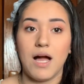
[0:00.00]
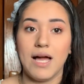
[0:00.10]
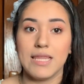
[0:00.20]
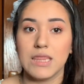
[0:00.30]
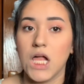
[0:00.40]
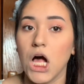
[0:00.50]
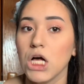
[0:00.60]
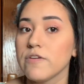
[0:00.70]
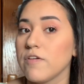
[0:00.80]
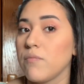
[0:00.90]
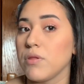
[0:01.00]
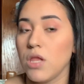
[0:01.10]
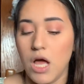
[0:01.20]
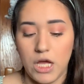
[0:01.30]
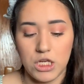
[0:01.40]
I love
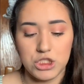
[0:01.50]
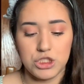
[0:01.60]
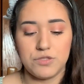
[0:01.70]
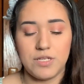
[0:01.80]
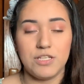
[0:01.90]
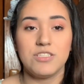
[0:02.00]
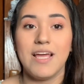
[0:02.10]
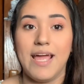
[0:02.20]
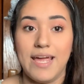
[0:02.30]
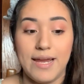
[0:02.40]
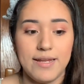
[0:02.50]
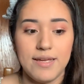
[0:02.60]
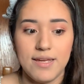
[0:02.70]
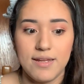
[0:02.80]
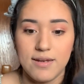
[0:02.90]
blush. I used to hate
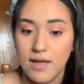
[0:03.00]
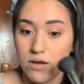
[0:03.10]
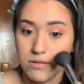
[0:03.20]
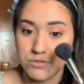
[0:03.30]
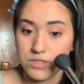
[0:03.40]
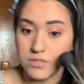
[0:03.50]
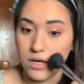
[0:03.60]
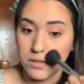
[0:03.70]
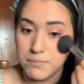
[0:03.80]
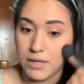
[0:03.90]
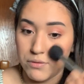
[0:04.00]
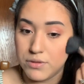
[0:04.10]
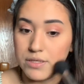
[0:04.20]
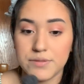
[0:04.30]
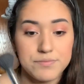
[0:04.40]
it, and now I'm just all about
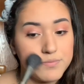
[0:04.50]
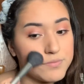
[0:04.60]
it.